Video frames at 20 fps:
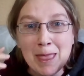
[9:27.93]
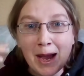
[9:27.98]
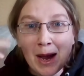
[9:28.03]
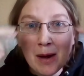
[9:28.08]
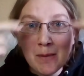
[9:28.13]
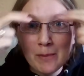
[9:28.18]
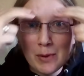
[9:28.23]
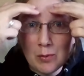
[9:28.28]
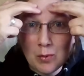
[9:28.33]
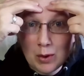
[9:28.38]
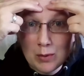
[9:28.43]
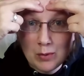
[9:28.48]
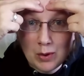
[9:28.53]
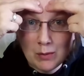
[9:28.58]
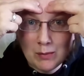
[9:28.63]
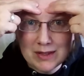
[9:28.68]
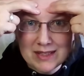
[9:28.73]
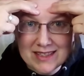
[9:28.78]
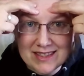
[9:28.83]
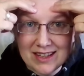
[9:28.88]
But when we
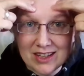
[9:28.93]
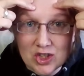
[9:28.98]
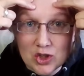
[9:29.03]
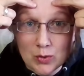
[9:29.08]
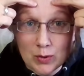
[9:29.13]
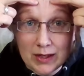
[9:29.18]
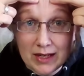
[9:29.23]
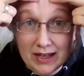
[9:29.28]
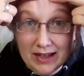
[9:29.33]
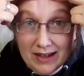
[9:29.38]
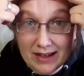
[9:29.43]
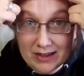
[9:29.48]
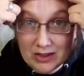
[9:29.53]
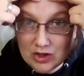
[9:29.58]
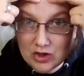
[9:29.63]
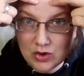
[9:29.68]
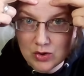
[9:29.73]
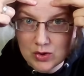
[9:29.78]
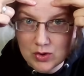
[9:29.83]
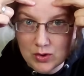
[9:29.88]
massage, we can get
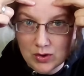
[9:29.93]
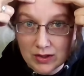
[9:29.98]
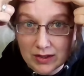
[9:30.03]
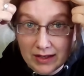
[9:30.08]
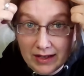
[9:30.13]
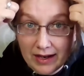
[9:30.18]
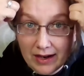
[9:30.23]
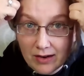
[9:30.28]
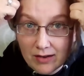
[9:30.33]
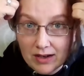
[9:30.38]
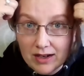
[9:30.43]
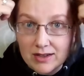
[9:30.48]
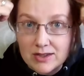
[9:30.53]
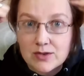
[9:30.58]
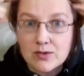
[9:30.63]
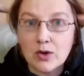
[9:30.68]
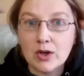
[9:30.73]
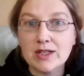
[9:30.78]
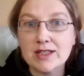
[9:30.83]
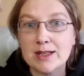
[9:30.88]
to certain areas.
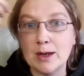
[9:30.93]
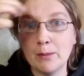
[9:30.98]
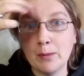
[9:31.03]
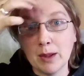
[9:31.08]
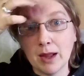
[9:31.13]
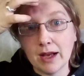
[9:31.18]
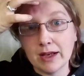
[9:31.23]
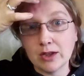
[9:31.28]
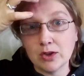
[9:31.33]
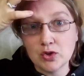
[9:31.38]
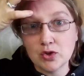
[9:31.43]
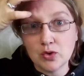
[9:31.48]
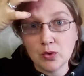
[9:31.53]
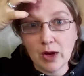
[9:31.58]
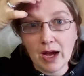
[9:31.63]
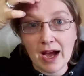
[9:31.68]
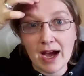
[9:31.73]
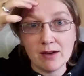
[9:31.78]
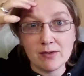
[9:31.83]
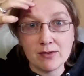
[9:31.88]
For example, I used to
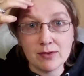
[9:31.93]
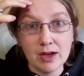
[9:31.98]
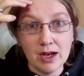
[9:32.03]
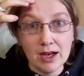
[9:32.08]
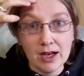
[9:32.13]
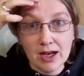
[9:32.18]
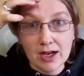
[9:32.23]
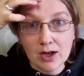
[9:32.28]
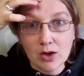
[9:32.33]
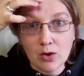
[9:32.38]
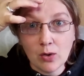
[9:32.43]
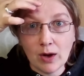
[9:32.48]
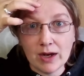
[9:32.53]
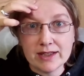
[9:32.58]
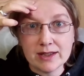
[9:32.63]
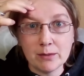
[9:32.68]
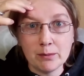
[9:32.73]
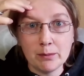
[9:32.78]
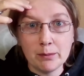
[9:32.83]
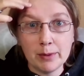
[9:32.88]
have quite
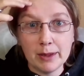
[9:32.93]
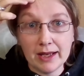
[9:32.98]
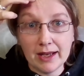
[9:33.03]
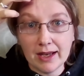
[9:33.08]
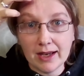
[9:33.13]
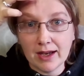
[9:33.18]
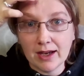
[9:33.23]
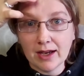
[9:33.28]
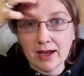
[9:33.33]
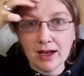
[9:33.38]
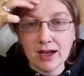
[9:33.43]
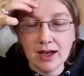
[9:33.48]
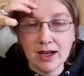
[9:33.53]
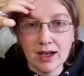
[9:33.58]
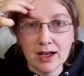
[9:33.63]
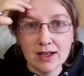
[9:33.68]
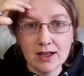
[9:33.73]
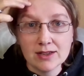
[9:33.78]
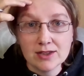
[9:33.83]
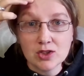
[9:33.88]
a big
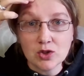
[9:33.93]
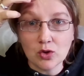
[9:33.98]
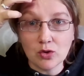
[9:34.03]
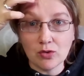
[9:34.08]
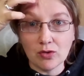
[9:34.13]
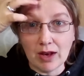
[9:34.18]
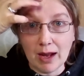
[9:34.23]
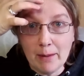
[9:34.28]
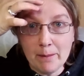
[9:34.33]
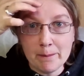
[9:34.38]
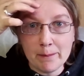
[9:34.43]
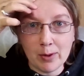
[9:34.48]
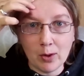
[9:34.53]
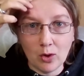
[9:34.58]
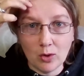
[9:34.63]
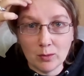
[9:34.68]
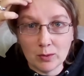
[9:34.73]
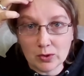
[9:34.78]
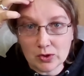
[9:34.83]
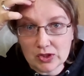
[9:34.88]
sort of lump
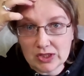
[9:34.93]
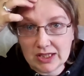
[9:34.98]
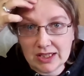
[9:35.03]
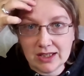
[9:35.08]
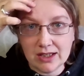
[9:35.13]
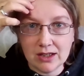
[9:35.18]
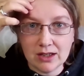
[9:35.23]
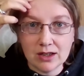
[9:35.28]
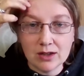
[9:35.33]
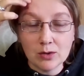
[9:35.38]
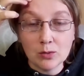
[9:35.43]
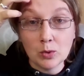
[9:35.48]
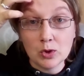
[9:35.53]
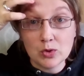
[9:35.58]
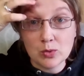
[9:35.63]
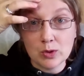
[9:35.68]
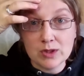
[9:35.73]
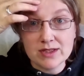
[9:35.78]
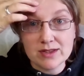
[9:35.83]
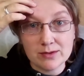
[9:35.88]
almost here, which
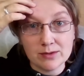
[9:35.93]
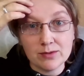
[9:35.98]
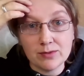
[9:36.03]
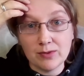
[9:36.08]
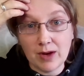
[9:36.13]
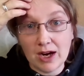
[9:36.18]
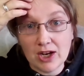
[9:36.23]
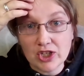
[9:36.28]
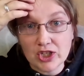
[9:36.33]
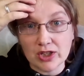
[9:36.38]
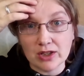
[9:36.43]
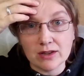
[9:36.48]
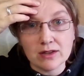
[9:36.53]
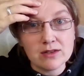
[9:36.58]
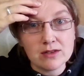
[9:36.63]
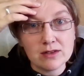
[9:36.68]
was fascia,